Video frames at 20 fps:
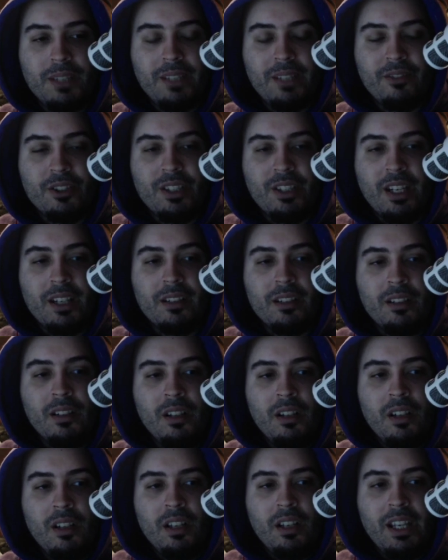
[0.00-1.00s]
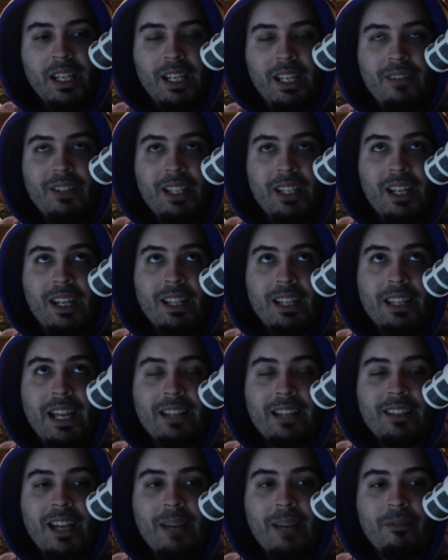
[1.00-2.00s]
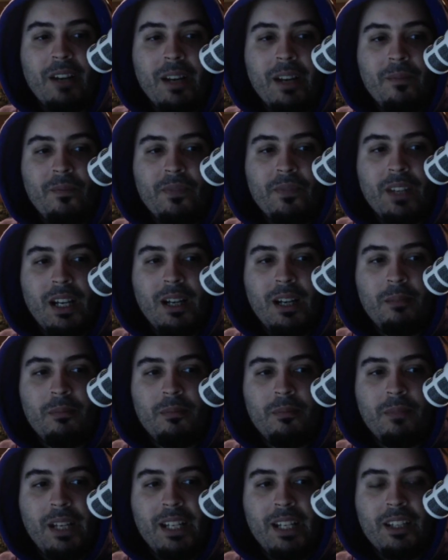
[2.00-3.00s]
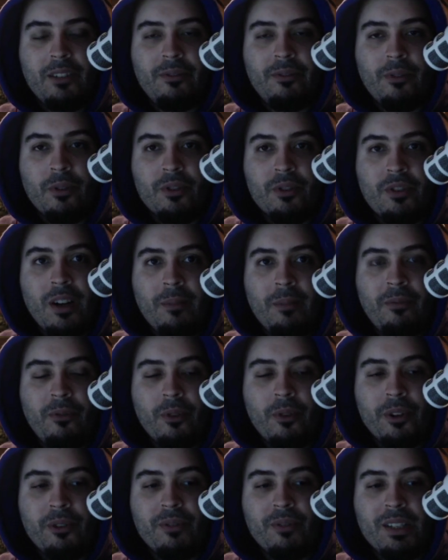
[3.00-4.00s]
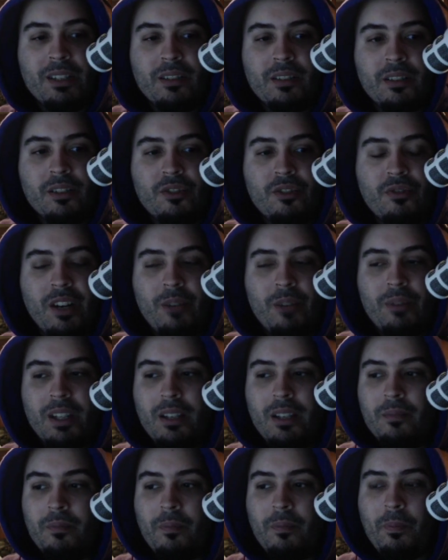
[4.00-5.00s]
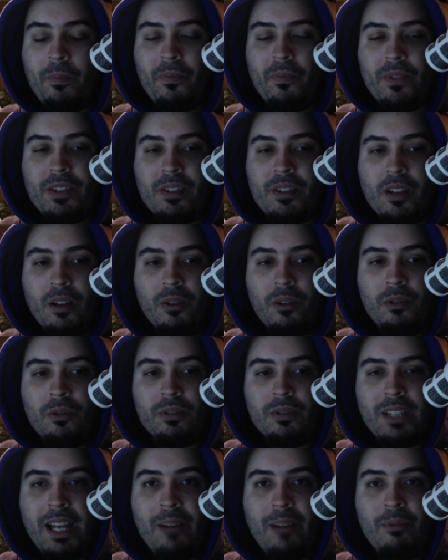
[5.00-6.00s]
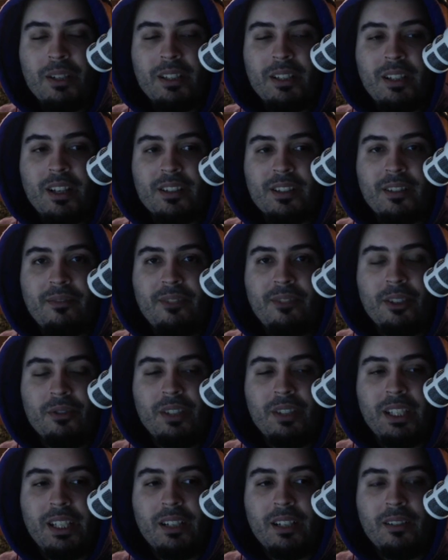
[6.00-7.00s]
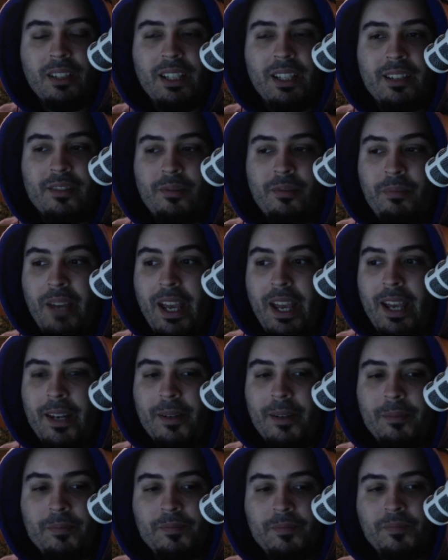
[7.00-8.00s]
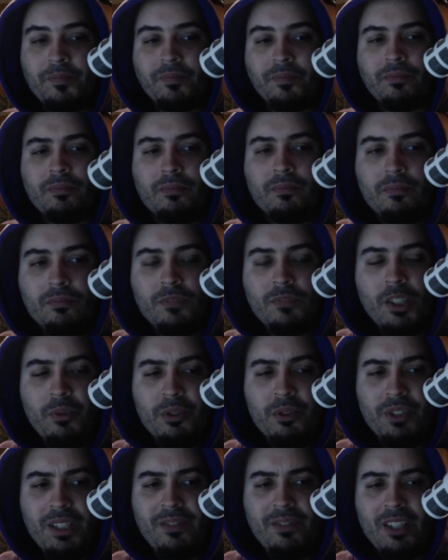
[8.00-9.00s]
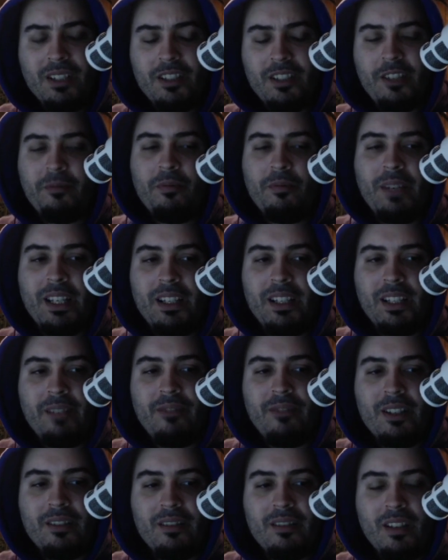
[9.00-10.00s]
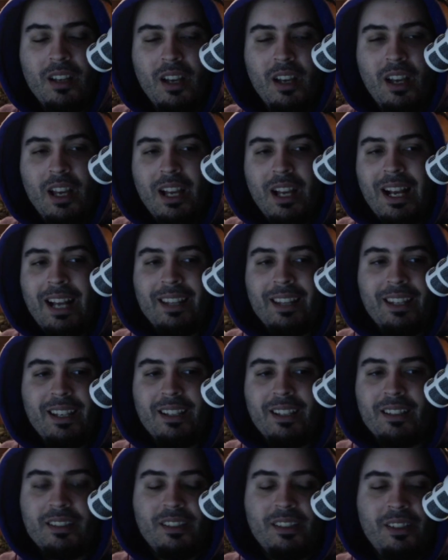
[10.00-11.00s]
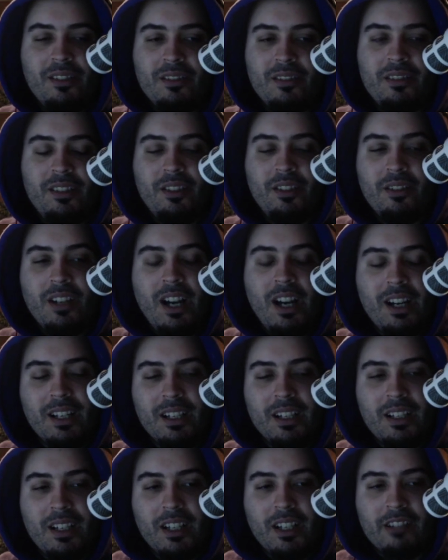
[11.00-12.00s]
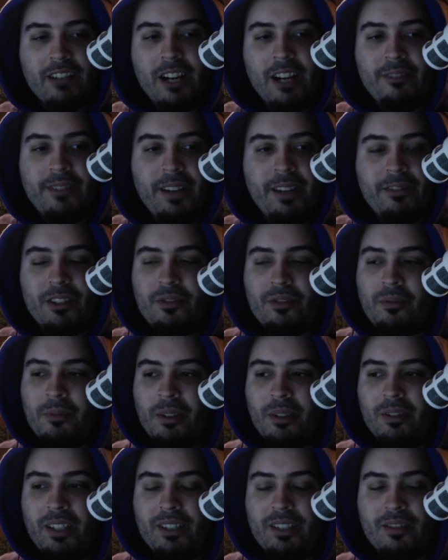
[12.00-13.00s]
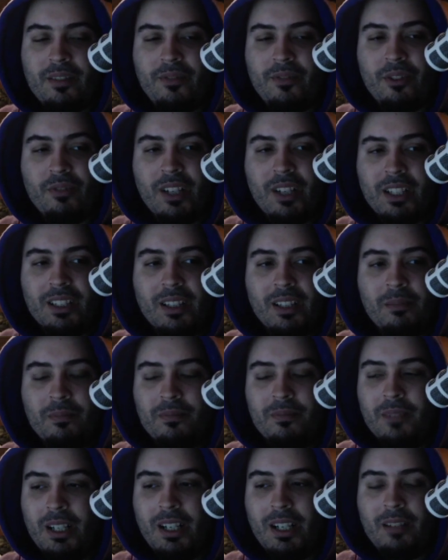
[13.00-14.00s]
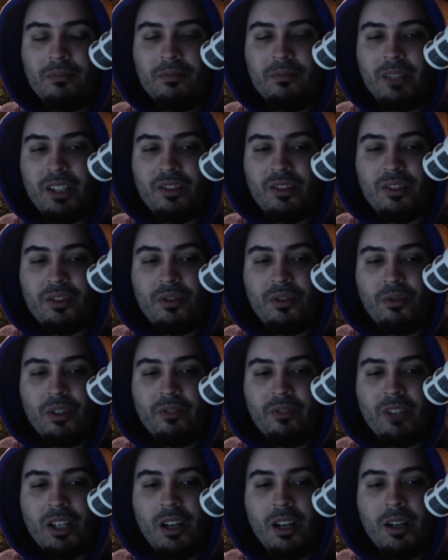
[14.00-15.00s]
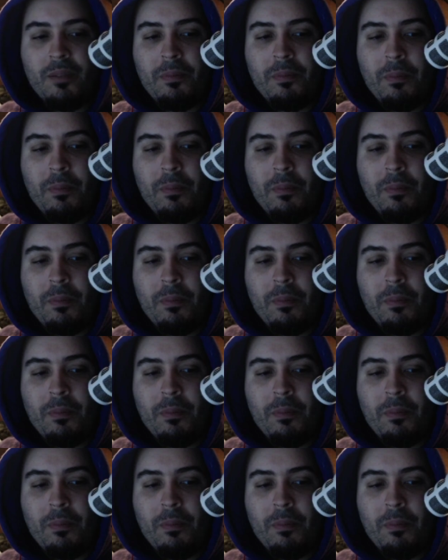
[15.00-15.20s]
or take. And even then at that time, right, any of the 4-drop 4/3s could trade with it. So that one doesn't feel nearly as bad. We'll see if this adjustment makes any difference. I think you're not going to cut Crowd Favorites from your list if you're running them. It's just too good of a card.